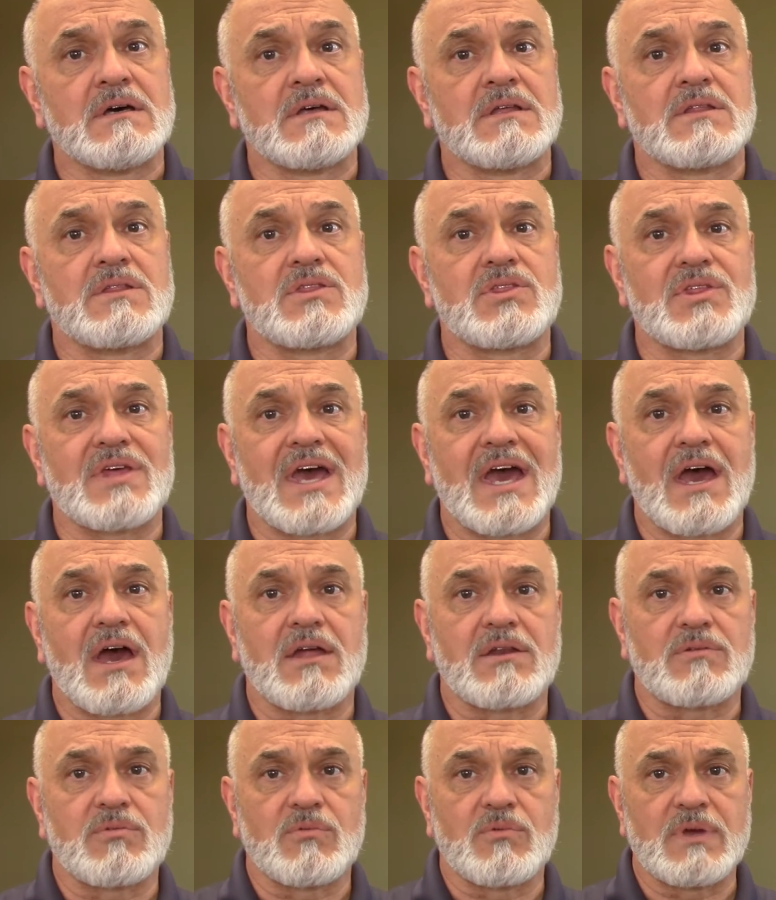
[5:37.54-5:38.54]

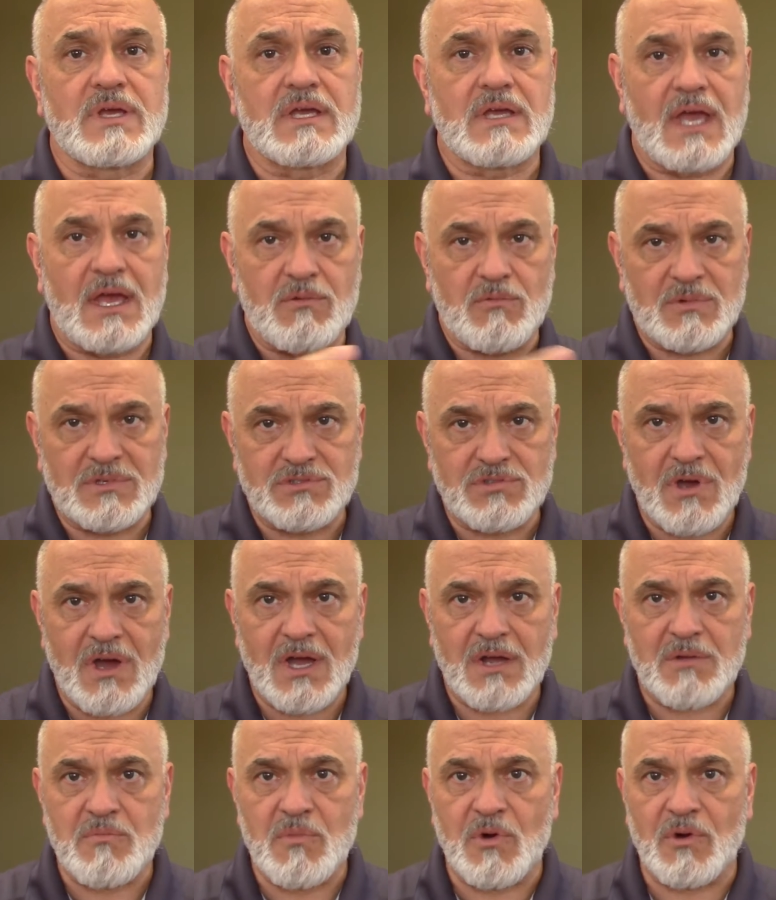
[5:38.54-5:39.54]
that we and we'll
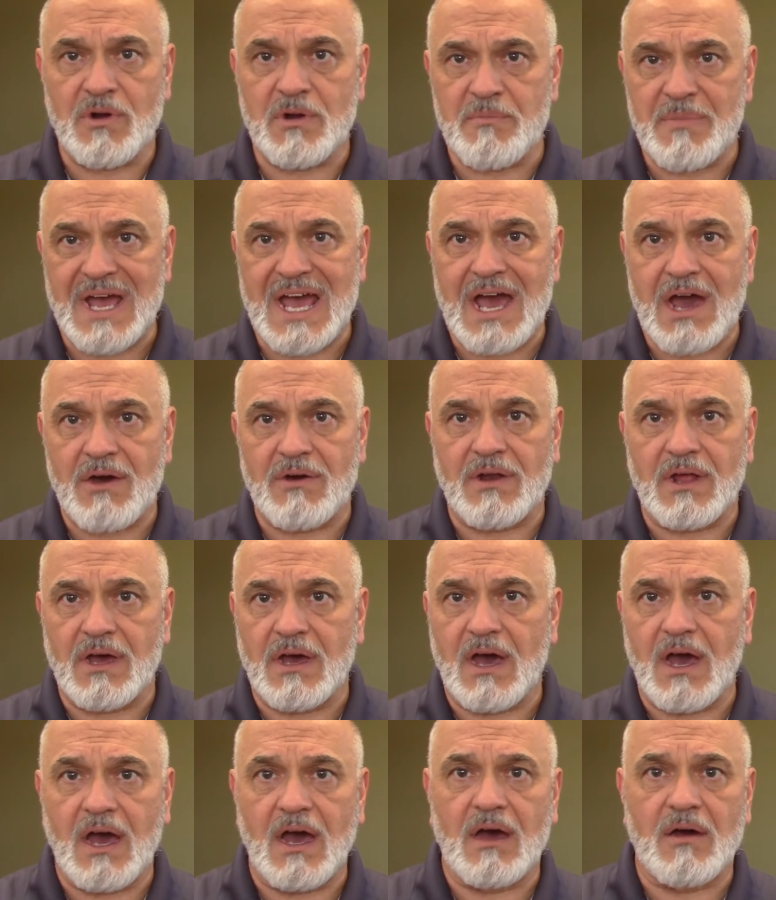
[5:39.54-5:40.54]
talk more about
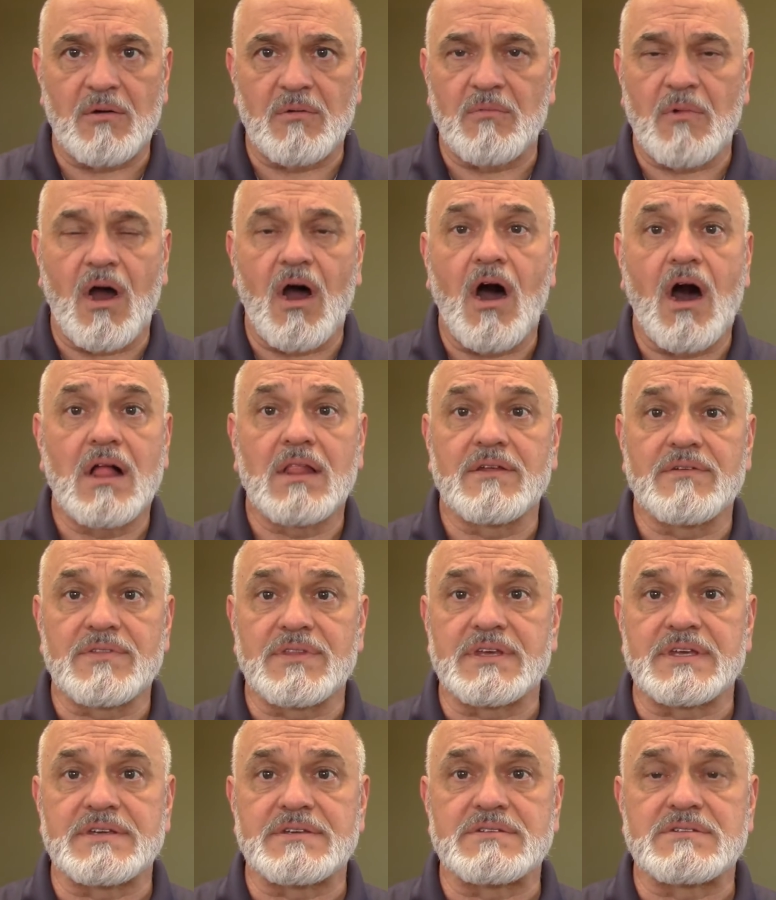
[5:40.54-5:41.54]
uh, um, all of
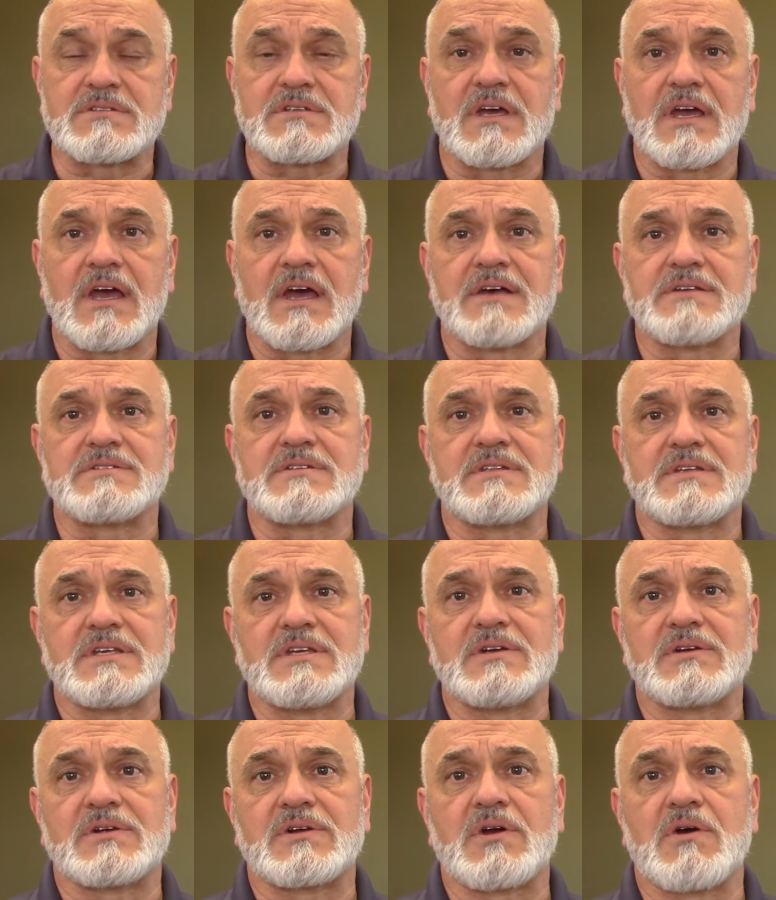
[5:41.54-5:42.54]
these as the
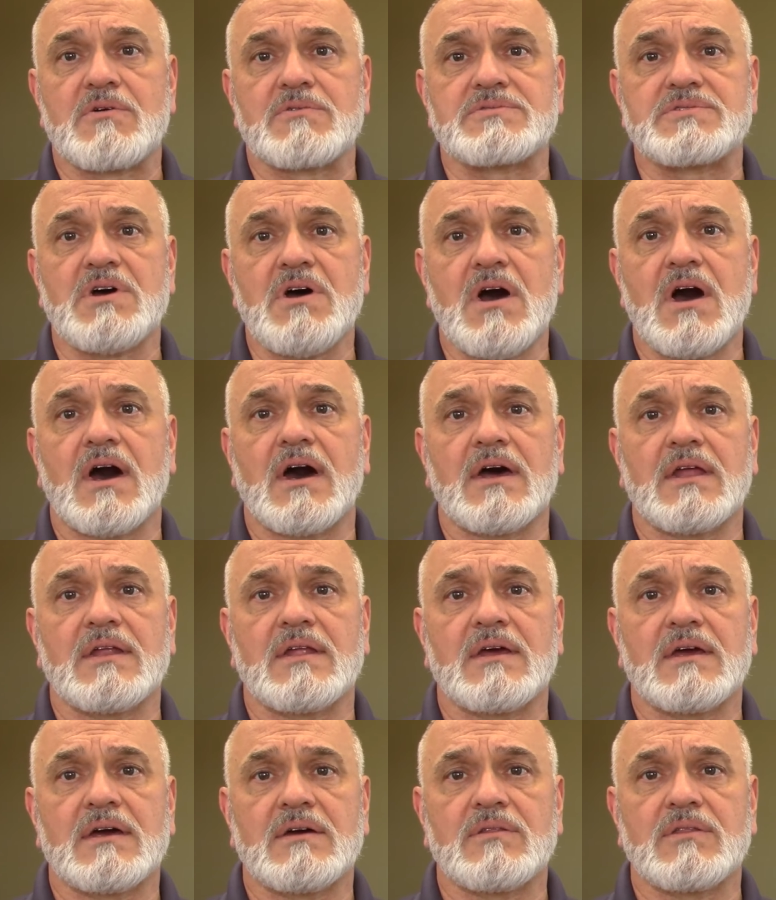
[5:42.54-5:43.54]
year goes
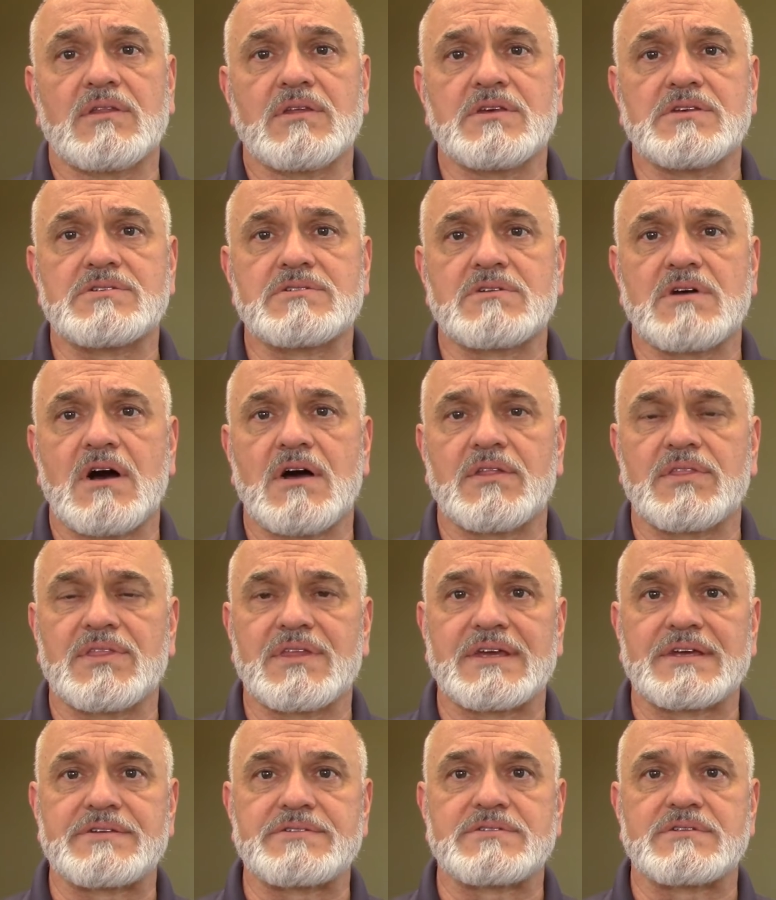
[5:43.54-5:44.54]
on these are all
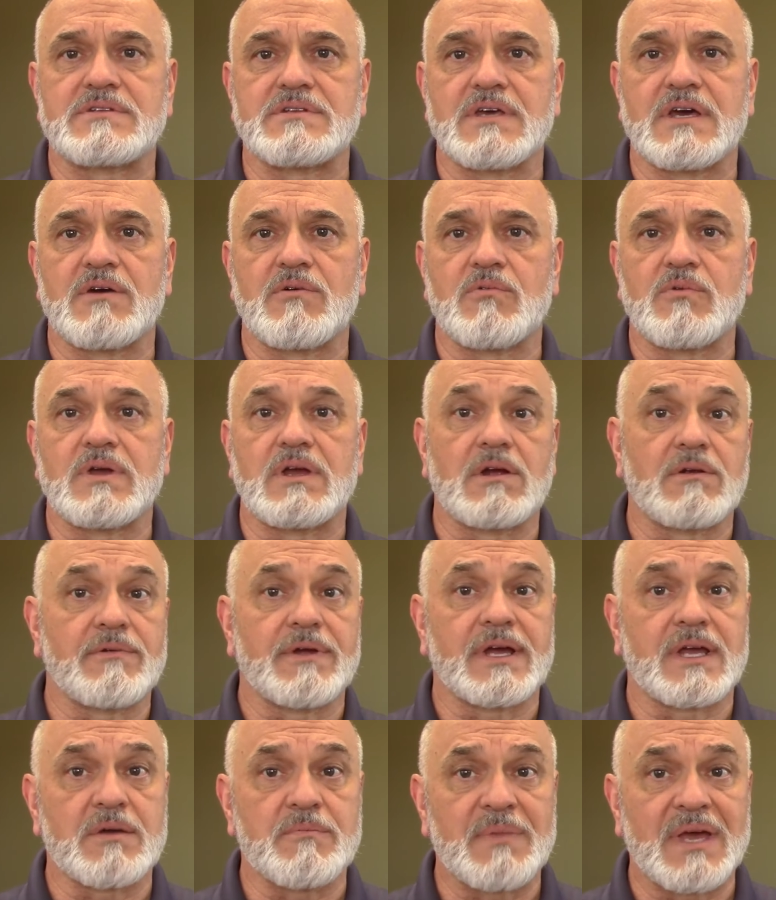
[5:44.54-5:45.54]
things that we are
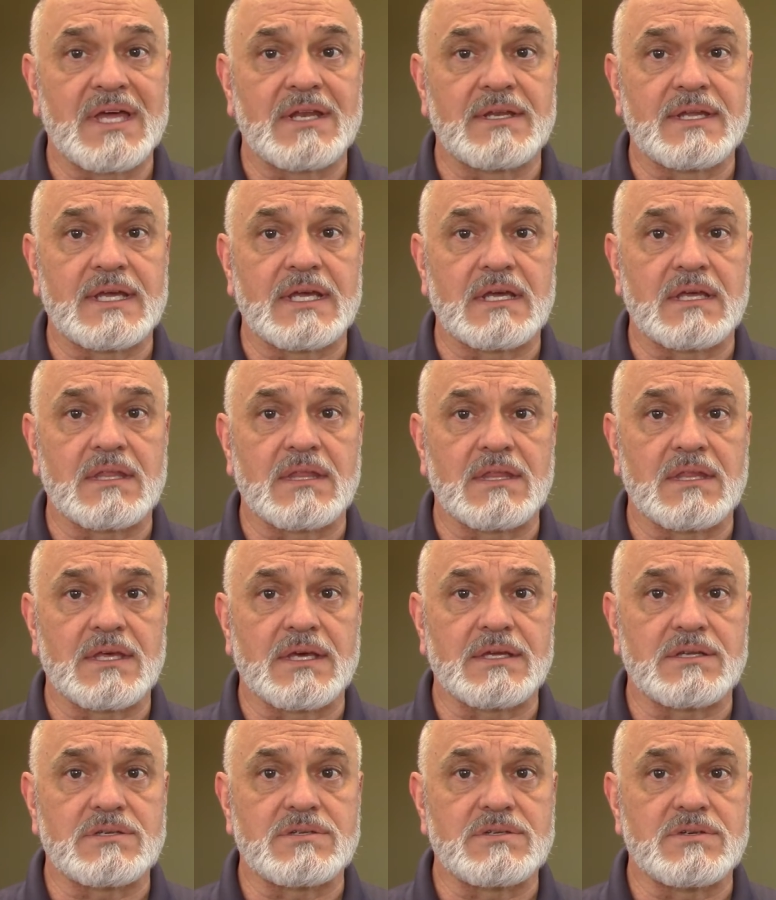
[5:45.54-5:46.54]
recommending
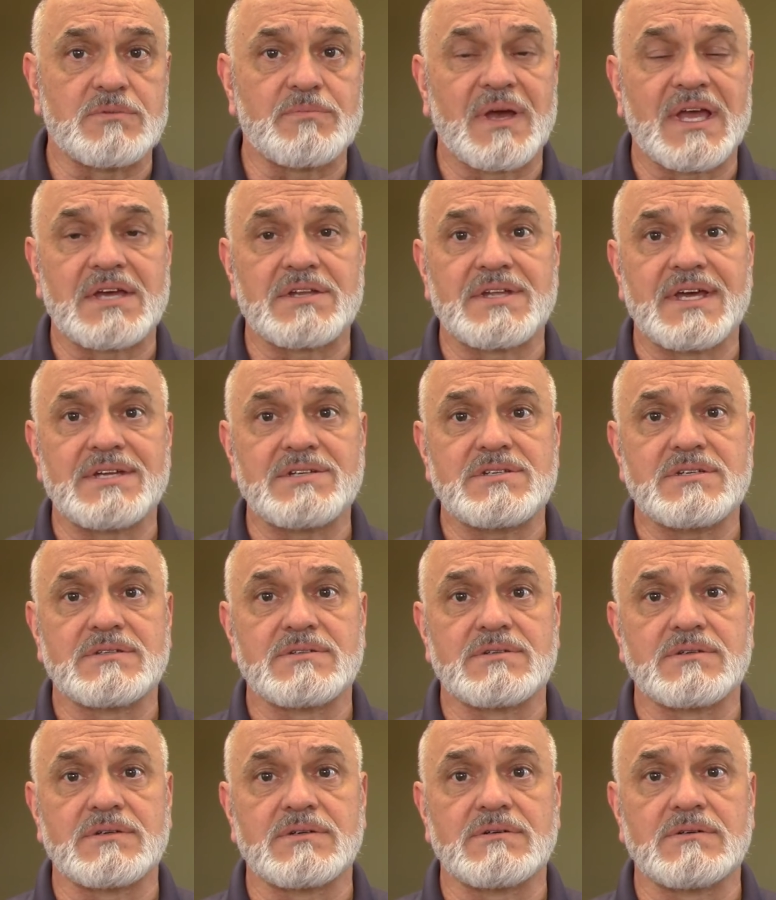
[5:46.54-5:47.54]
that you pay
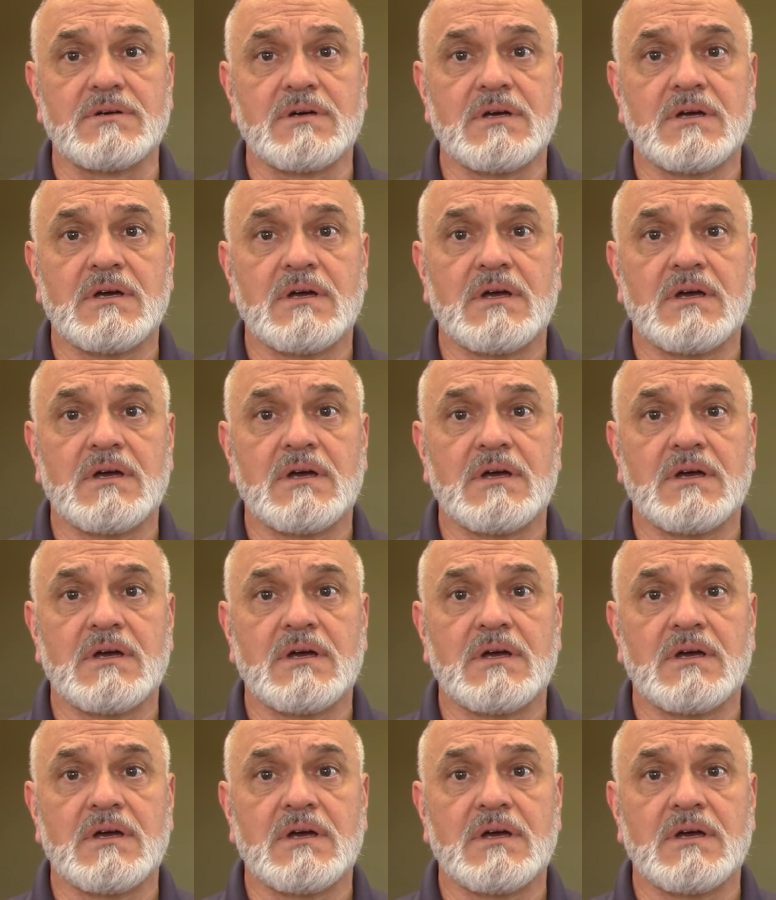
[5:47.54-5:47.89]
attention to